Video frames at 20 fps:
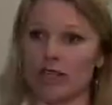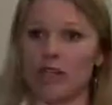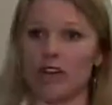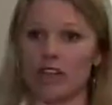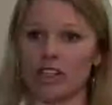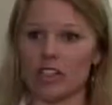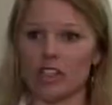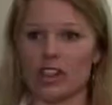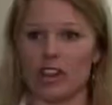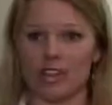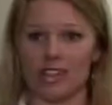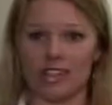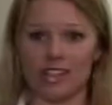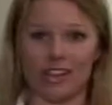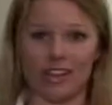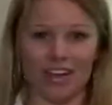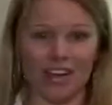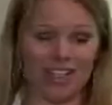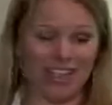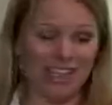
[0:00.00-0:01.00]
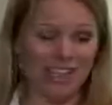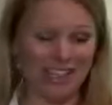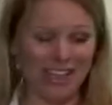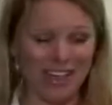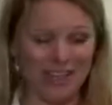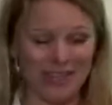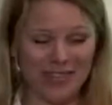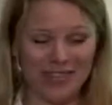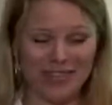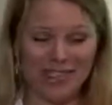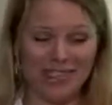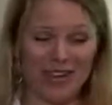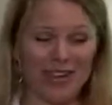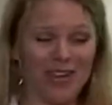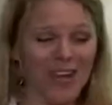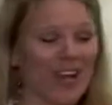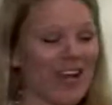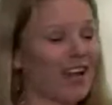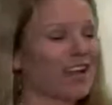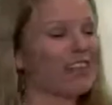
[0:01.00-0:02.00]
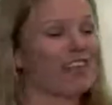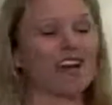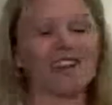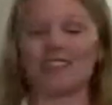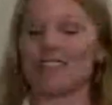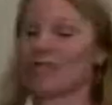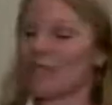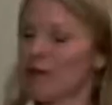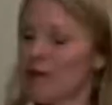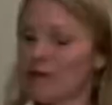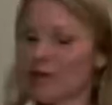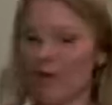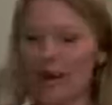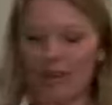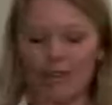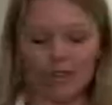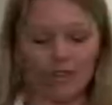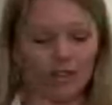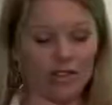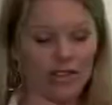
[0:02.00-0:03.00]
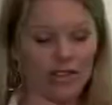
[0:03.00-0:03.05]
fresh causes autism. So lots of people have their